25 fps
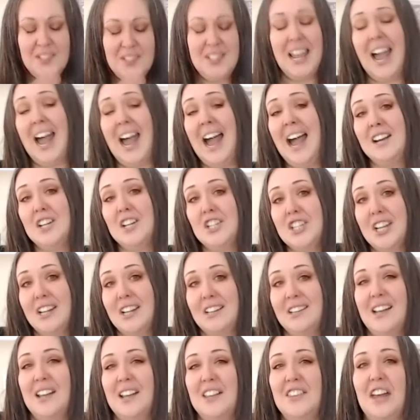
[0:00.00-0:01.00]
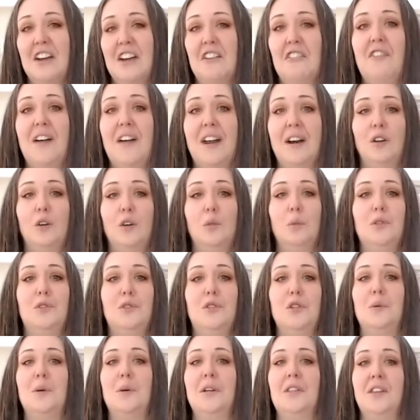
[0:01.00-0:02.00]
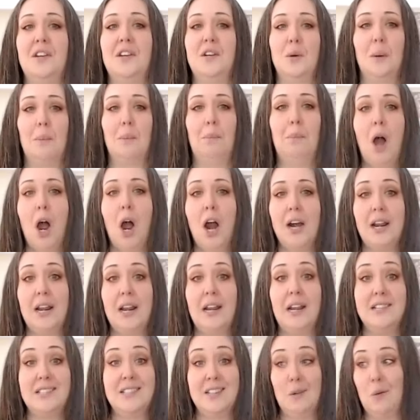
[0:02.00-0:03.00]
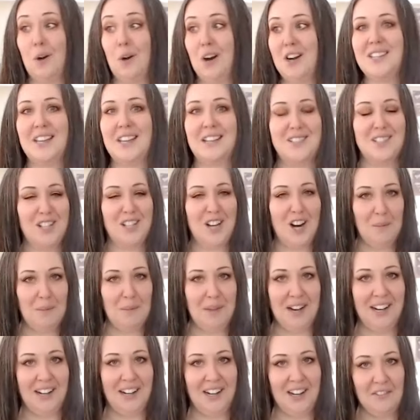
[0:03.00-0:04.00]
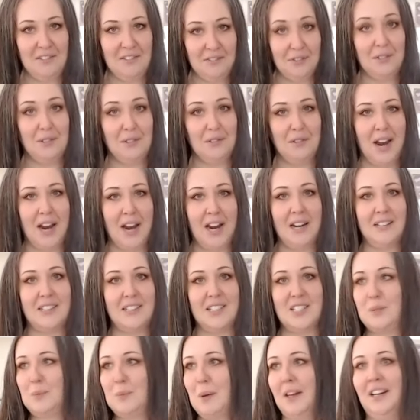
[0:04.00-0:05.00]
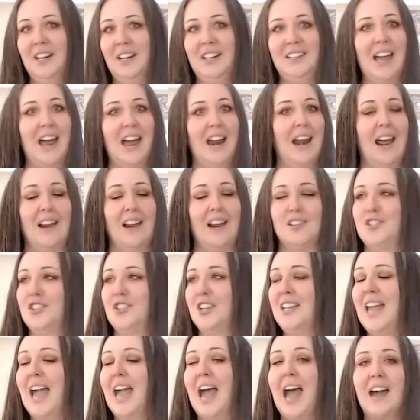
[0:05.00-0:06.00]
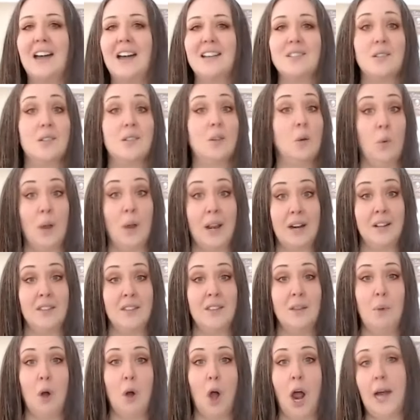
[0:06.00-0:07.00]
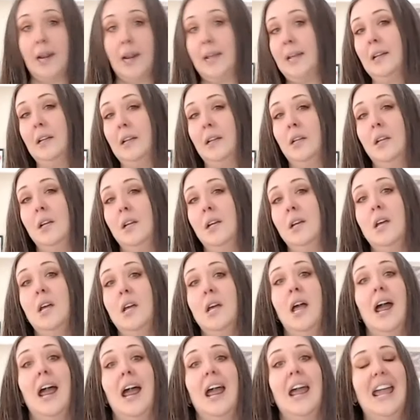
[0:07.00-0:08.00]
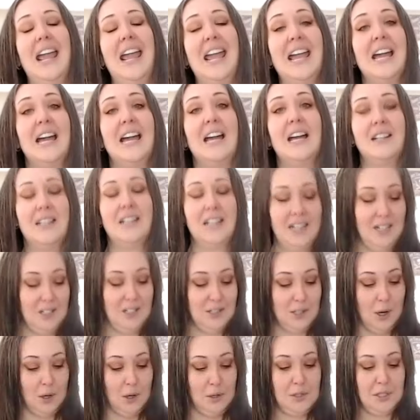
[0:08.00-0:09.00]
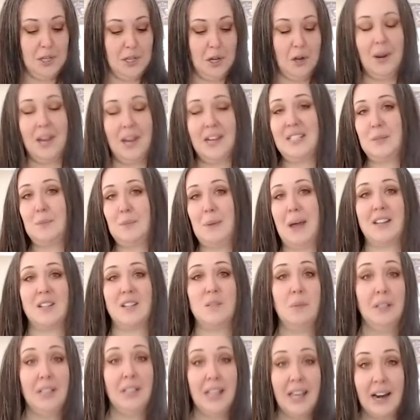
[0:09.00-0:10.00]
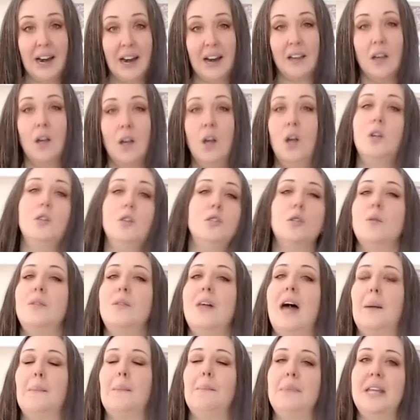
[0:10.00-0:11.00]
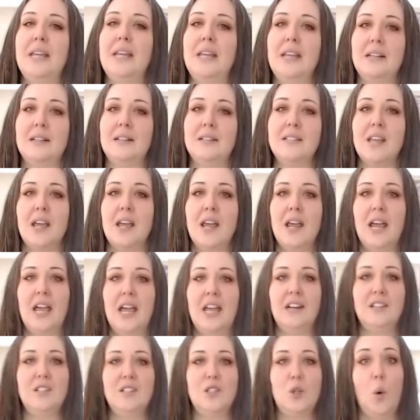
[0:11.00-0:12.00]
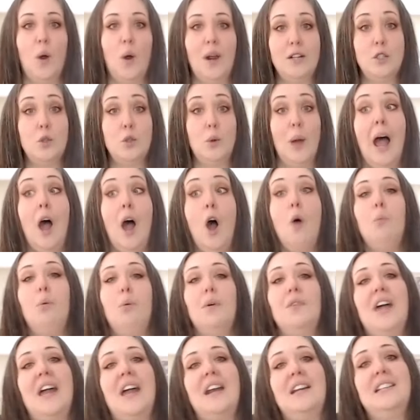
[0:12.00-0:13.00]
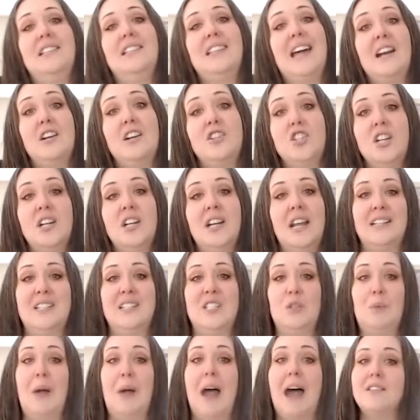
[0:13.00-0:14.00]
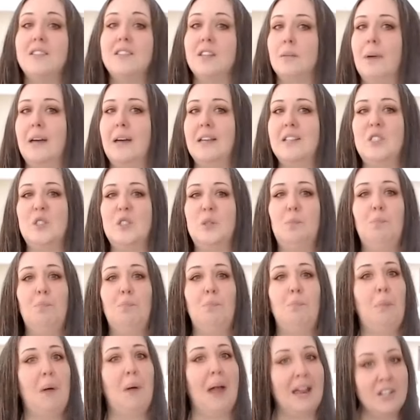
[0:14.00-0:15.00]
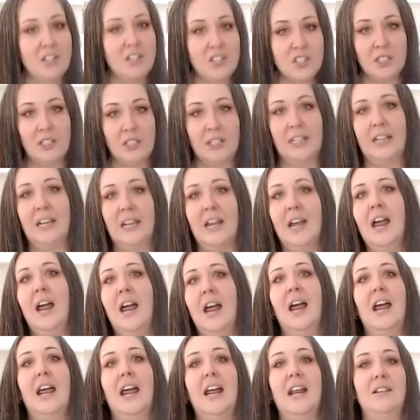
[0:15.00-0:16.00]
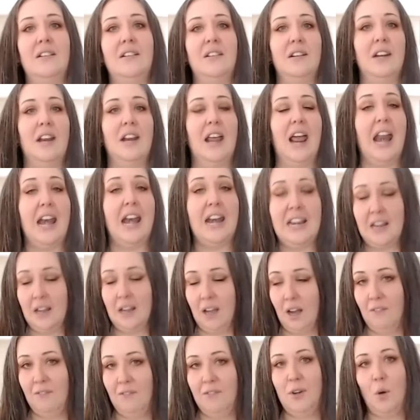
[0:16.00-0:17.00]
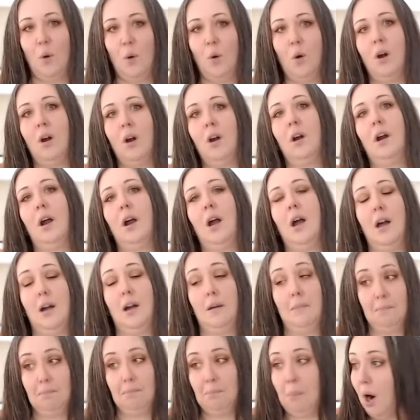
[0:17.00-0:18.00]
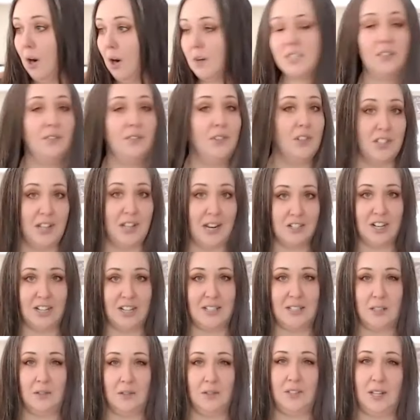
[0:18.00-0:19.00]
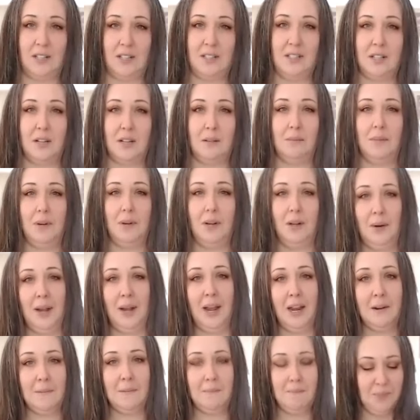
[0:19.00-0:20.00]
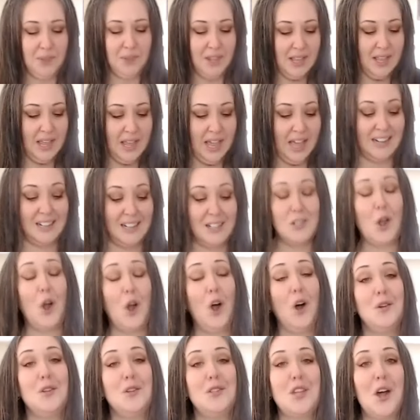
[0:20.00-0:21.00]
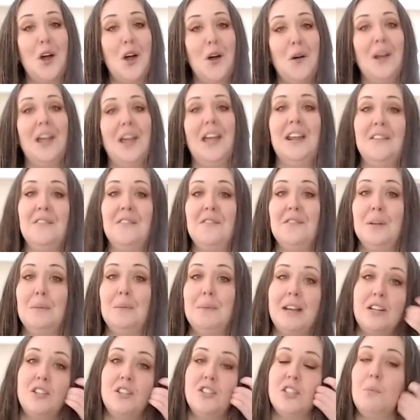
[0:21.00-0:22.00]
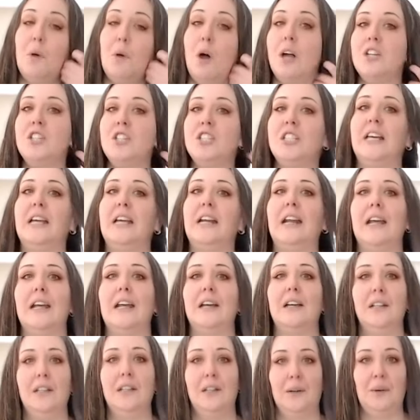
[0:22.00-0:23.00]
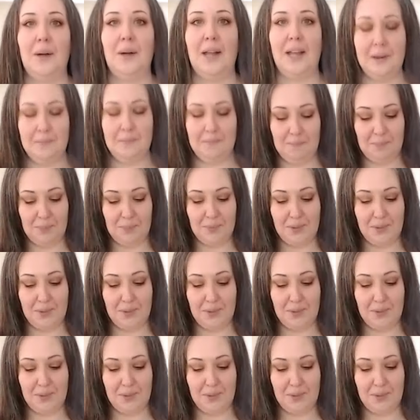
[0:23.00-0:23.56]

the action that fennel would do within your body is it works as a carminative, right? Dispelling that extra gas, the wind in the body. And it is also a spasmolytic. So that means it is going to help with any tension and spasm, especially in any of your parts of your digestive system. Okay. And it is also inflammation modulating. Okay.